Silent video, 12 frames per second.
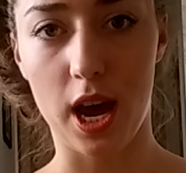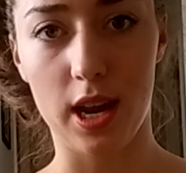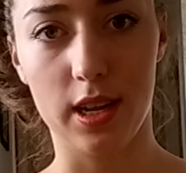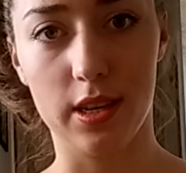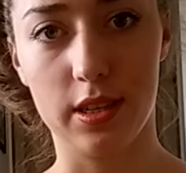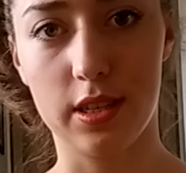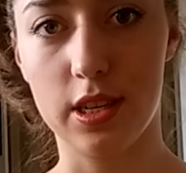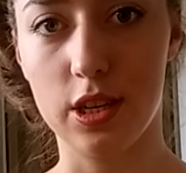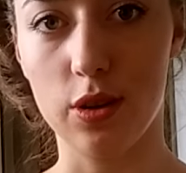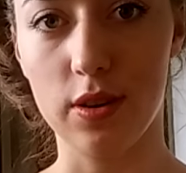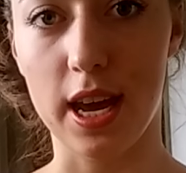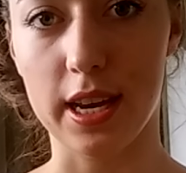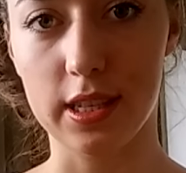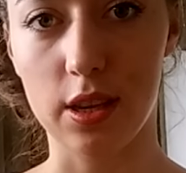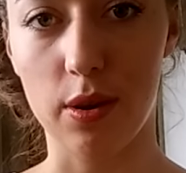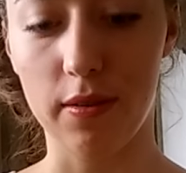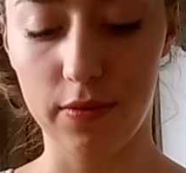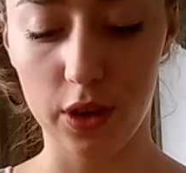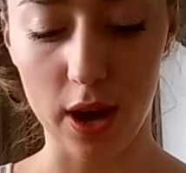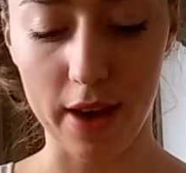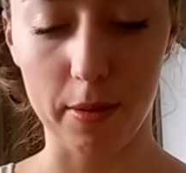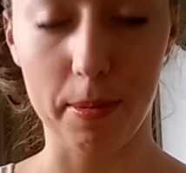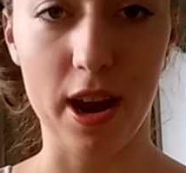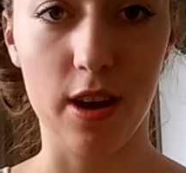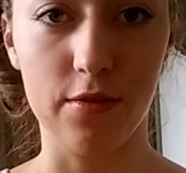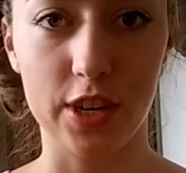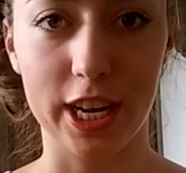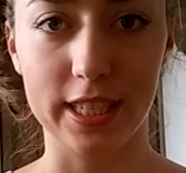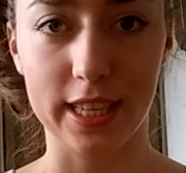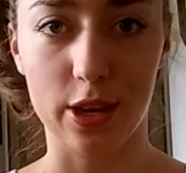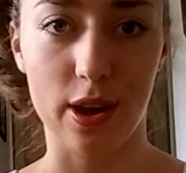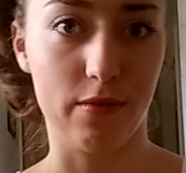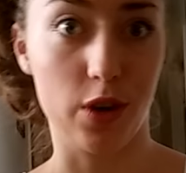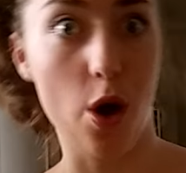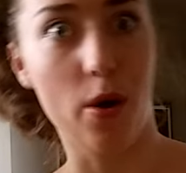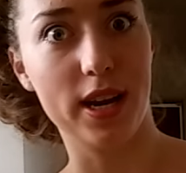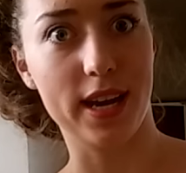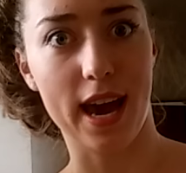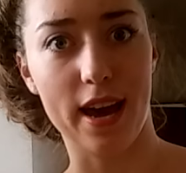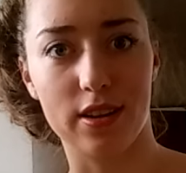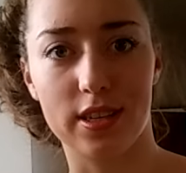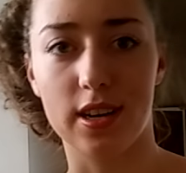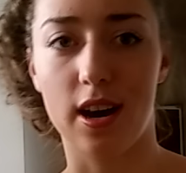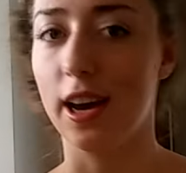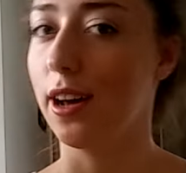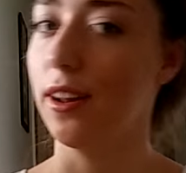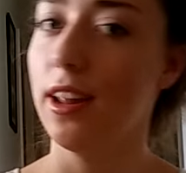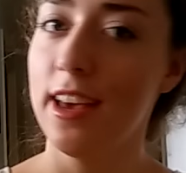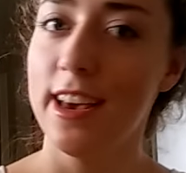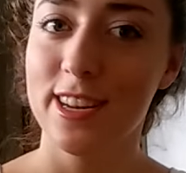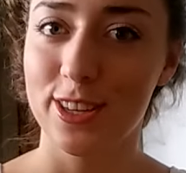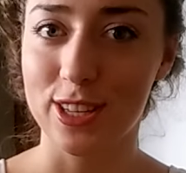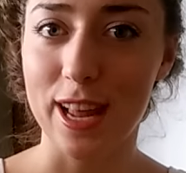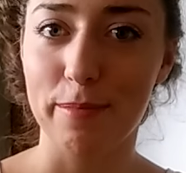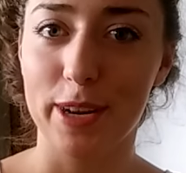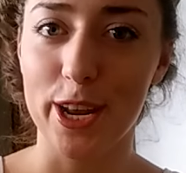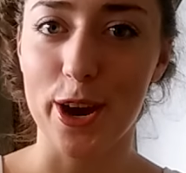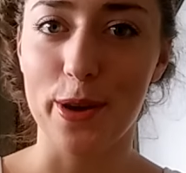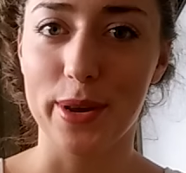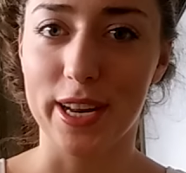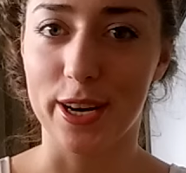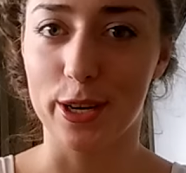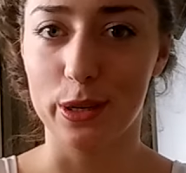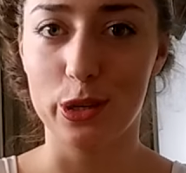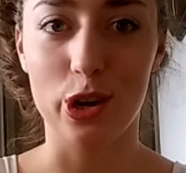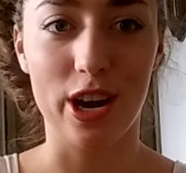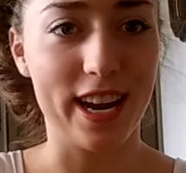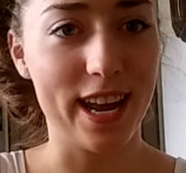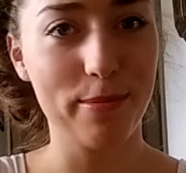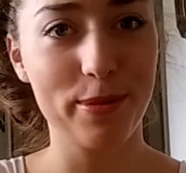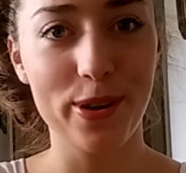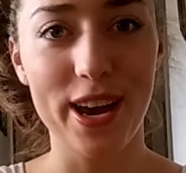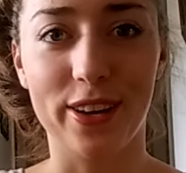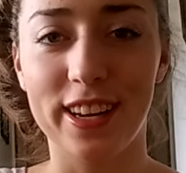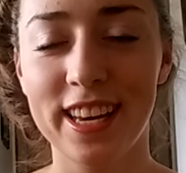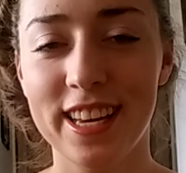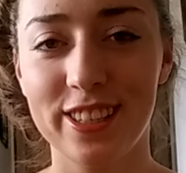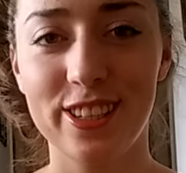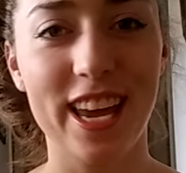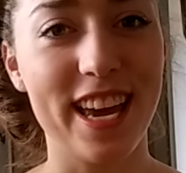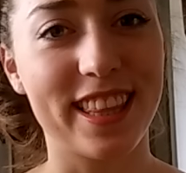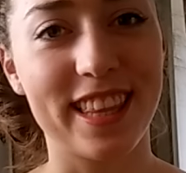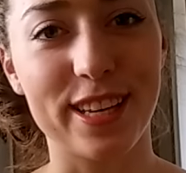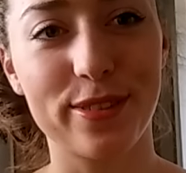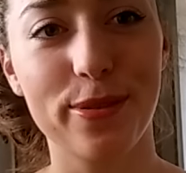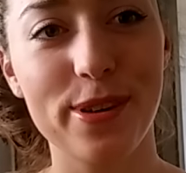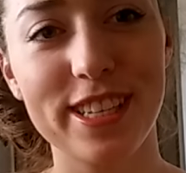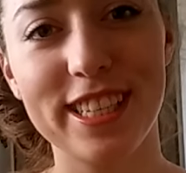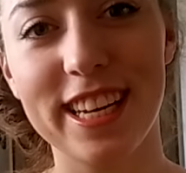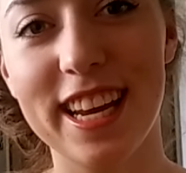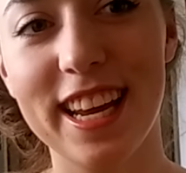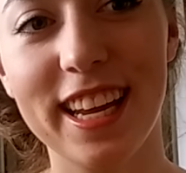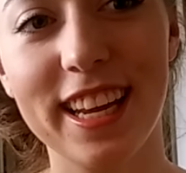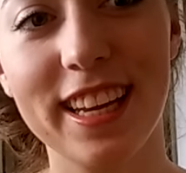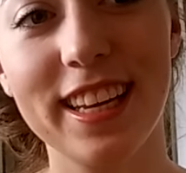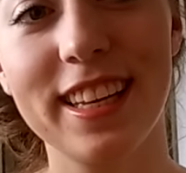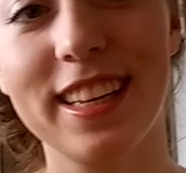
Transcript: colours to do next. So if you have a pair of jeans that you have no idea how to style, just let me know and I'll try and help you out. So yeah, thanks for watching.